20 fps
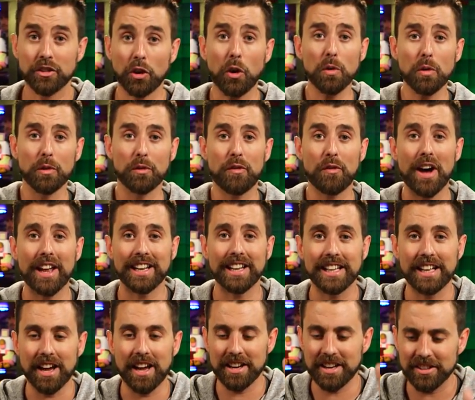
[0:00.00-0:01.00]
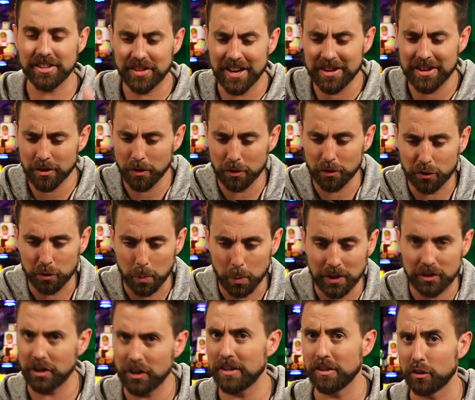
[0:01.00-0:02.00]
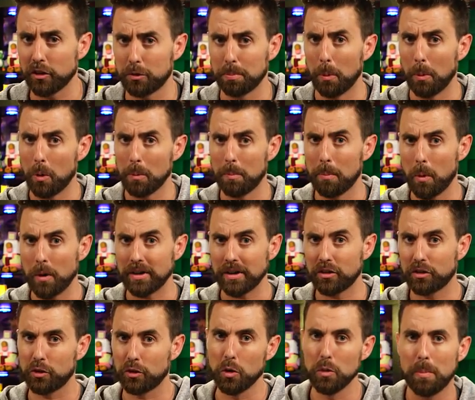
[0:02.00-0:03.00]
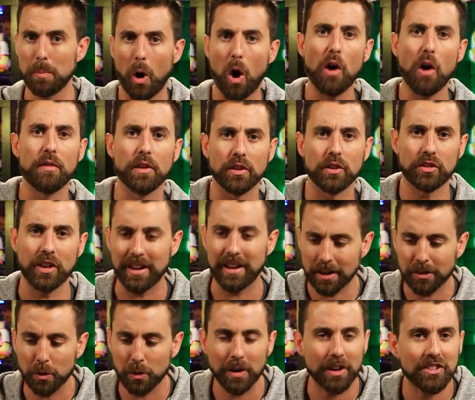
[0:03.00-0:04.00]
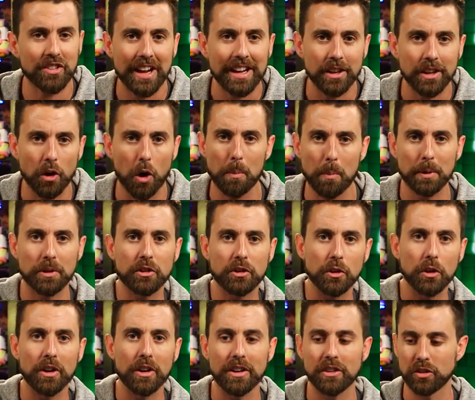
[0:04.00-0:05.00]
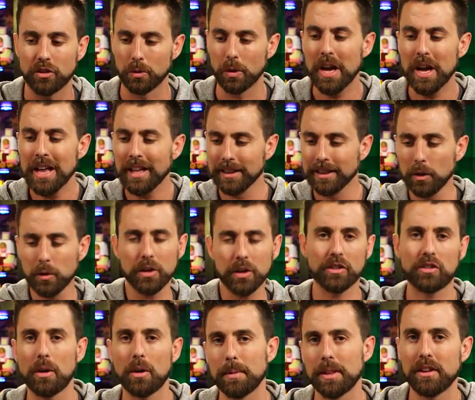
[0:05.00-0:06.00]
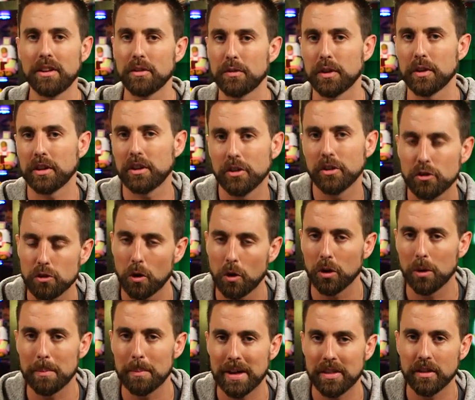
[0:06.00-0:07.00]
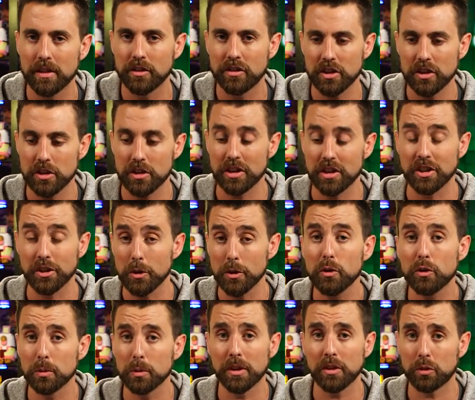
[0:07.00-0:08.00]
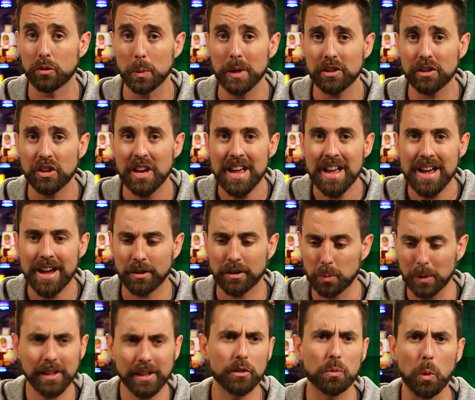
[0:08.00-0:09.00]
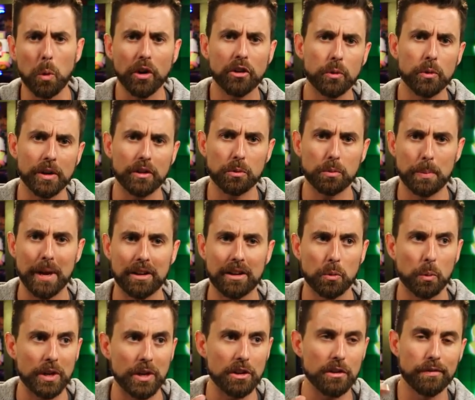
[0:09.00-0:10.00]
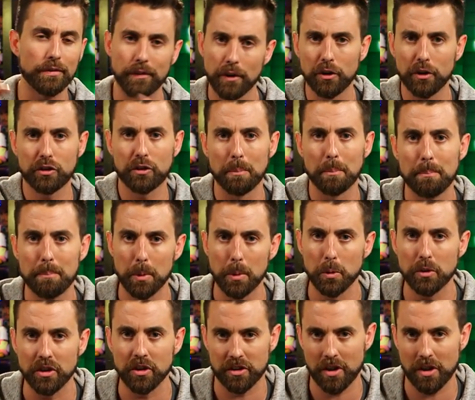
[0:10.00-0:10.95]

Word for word: So finally, a Nintendo Switch in the Spawn Point Scoop office, and I thought I'd take an opportunity to look at some of the different controller methods that you can use with a Switch, as well as what to expect when you first boot